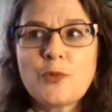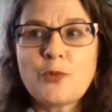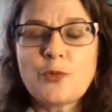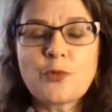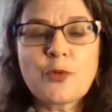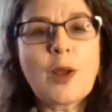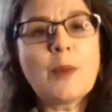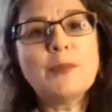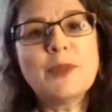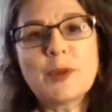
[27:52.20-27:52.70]

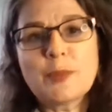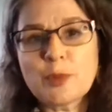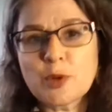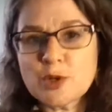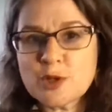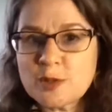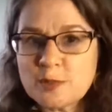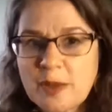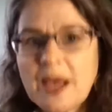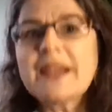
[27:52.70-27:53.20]
from the
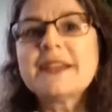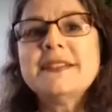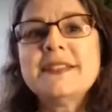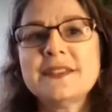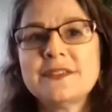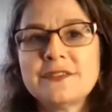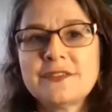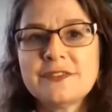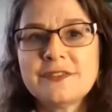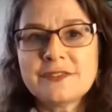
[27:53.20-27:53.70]

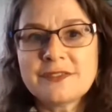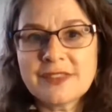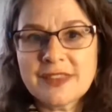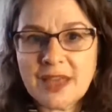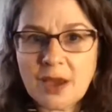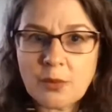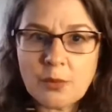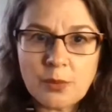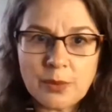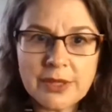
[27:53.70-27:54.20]
perspective
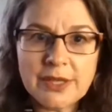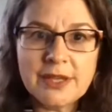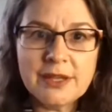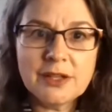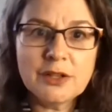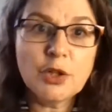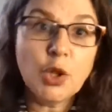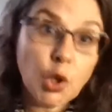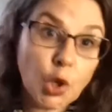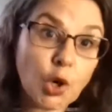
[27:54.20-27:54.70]
that we
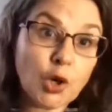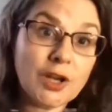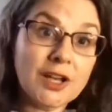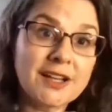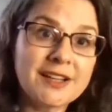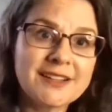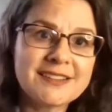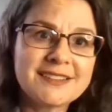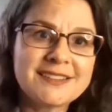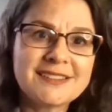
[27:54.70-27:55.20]
look
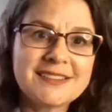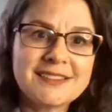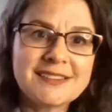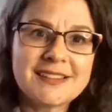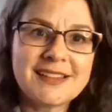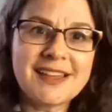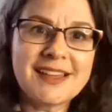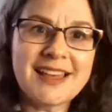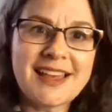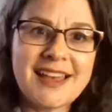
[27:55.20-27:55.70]

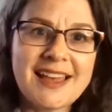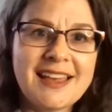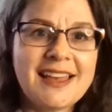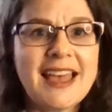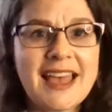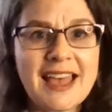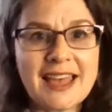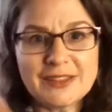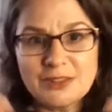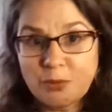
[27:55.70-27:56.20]

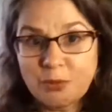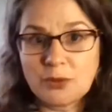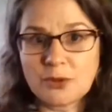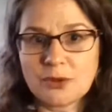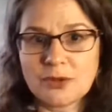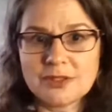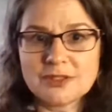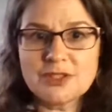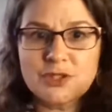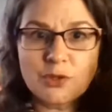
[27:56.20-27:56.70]
at the
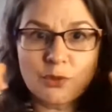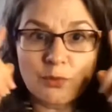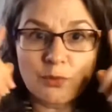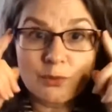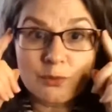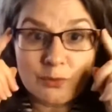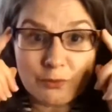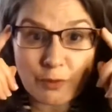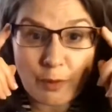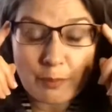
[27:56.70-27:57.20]
world. So
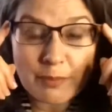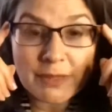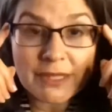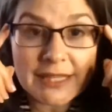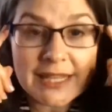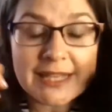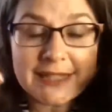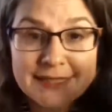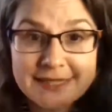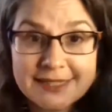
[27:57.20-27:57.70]
from the
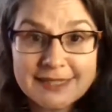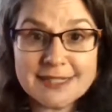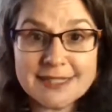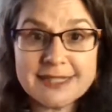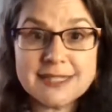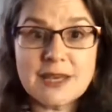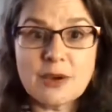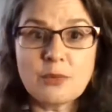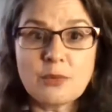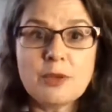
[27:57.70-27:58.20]

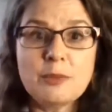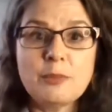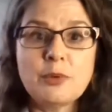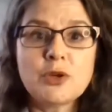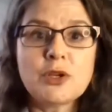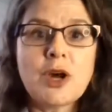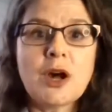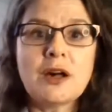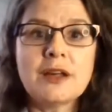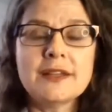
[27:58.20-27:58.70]
lenses that we
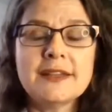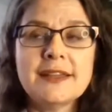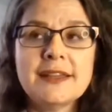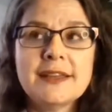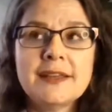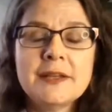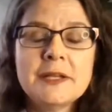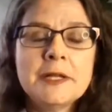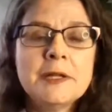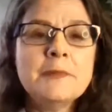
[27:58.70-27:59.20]
put on,
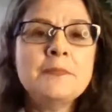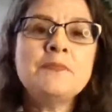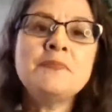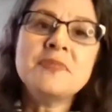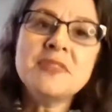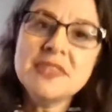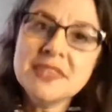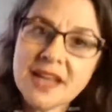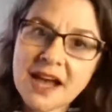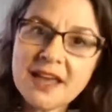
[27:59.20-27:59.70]

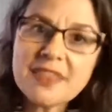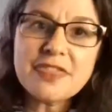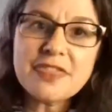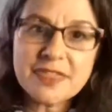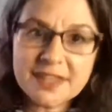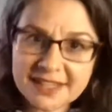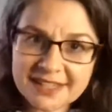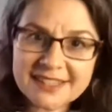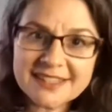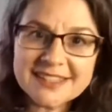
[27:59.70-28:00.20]

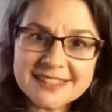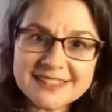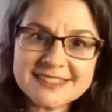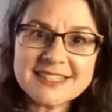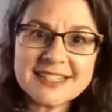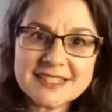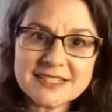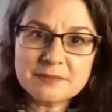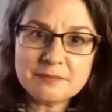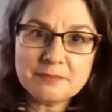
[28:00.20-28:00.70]
nothing that
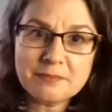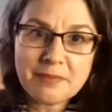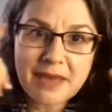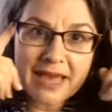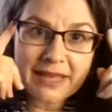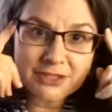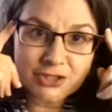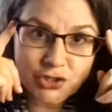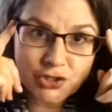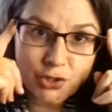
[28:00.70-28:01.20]
doesn't
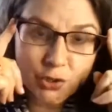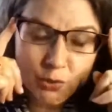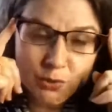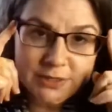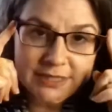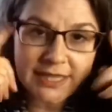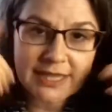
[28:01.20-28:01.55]
match those